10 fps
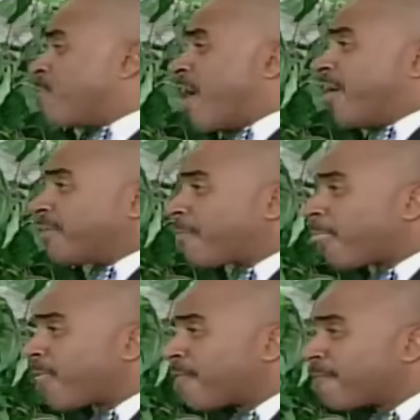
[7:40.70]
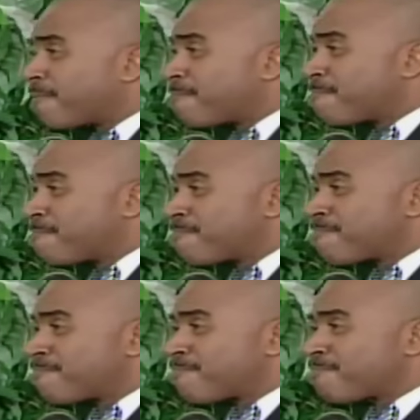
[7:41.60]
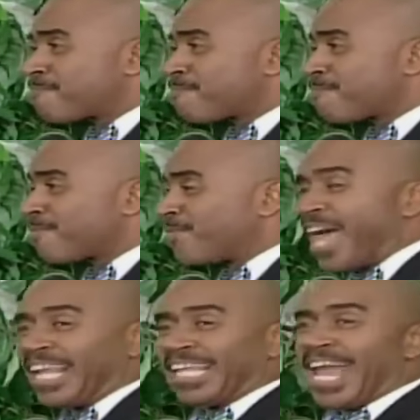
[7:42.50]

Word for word: spirit. That's right. The